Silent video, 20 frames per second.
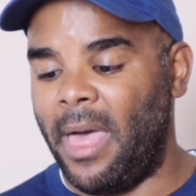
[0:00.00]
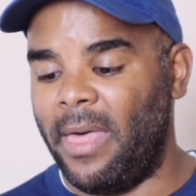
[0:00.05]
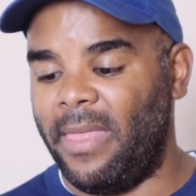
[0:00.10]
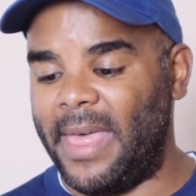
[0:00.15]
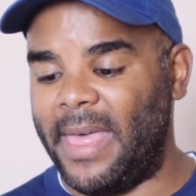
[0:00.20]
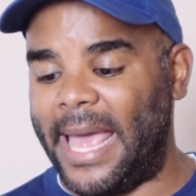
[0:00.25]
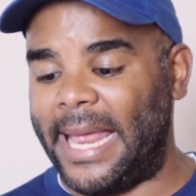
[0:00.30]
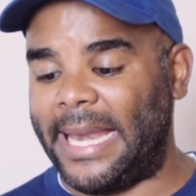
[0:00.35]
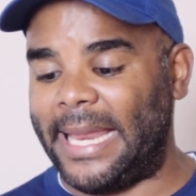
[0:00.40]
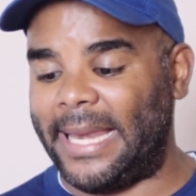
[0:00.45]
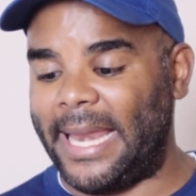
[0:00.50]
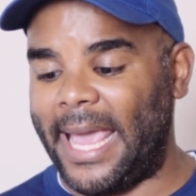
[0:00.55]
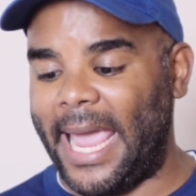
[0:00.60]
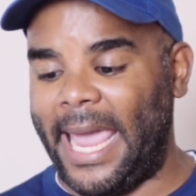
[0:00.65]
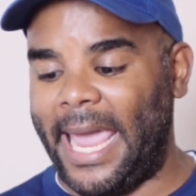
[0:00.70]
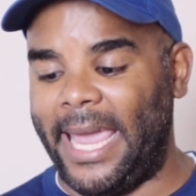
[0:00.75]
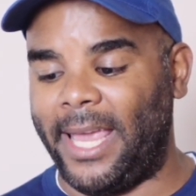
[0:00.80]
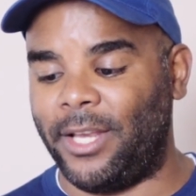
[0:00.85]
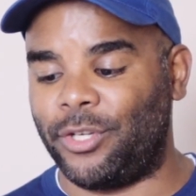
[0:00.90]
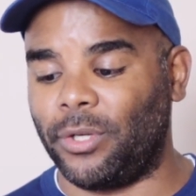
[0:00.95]
Then an
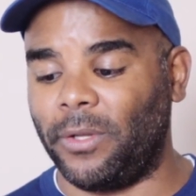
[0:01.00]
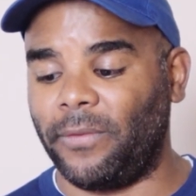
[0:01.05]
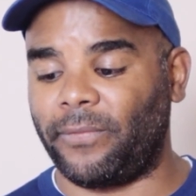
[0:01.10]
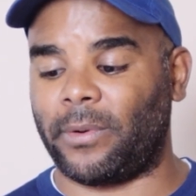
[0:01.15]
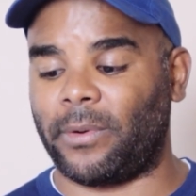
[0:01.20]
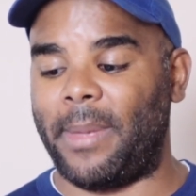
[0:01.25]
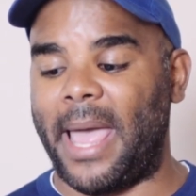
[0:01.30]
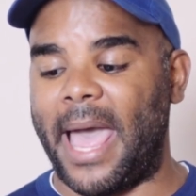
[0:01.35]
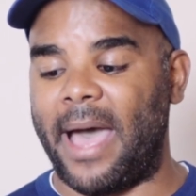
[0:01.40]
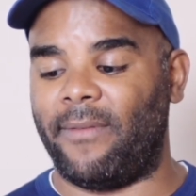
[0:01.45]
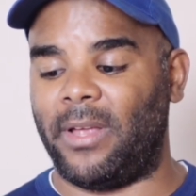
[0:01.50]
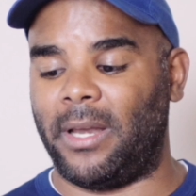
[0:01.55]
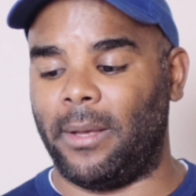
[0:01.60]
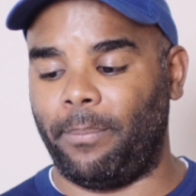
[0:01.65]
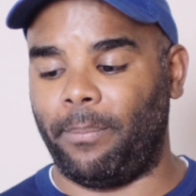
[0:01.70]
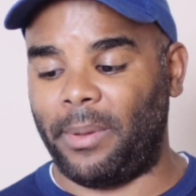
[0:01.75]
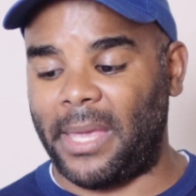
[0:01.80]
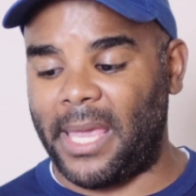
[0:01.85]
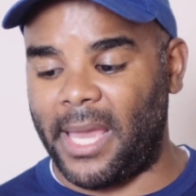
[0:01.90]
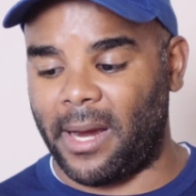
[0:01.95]
angel from heaven
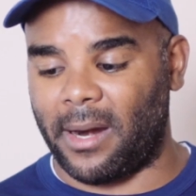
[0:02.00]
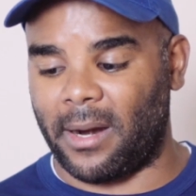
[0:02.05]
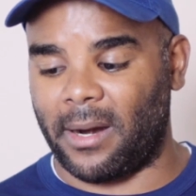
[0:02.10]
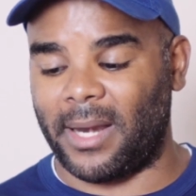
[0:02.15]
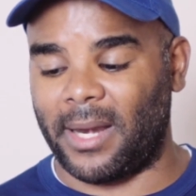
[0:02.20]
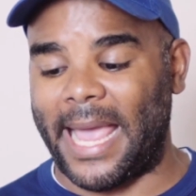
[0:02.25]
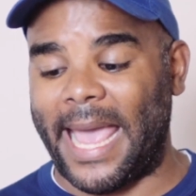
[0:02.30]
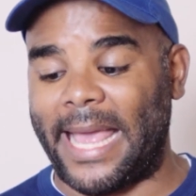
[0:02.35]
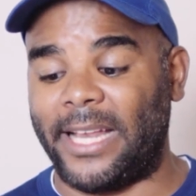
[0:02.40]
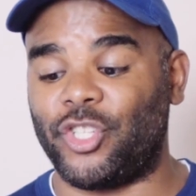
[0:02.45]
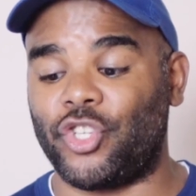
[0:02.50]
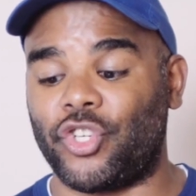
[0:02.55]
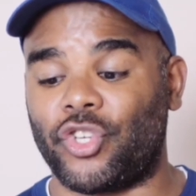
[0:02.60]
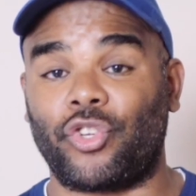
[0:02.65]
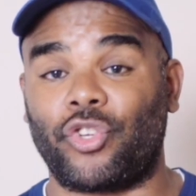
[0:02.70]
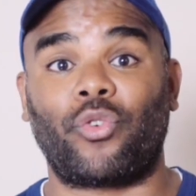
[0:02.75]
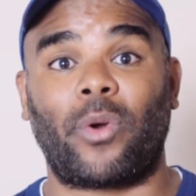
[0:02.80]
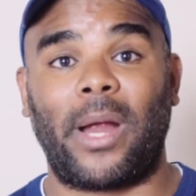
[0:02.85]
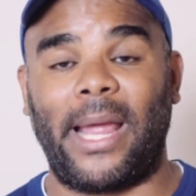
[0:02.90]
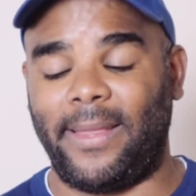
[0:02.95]
appeared and
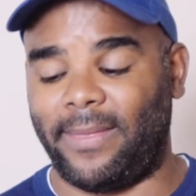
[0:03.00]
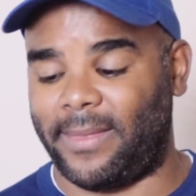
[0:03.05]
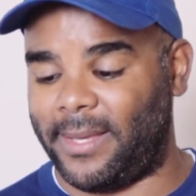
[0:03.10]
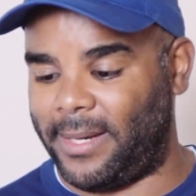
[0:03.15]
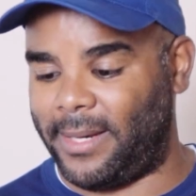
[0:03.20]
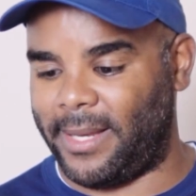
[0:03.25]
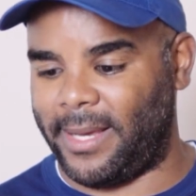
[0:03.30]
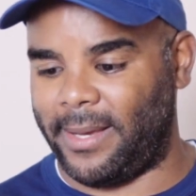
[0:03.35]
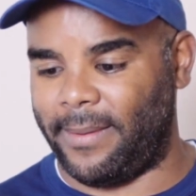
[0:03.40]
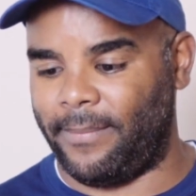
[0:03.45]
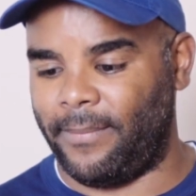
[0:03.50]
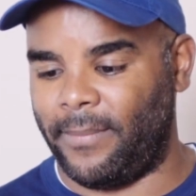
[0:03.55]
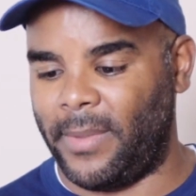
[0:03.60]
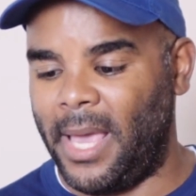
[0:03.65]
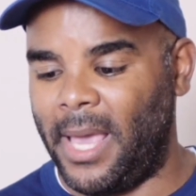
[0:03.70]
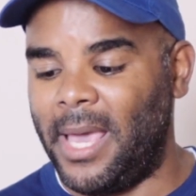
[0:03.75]
strengthened him.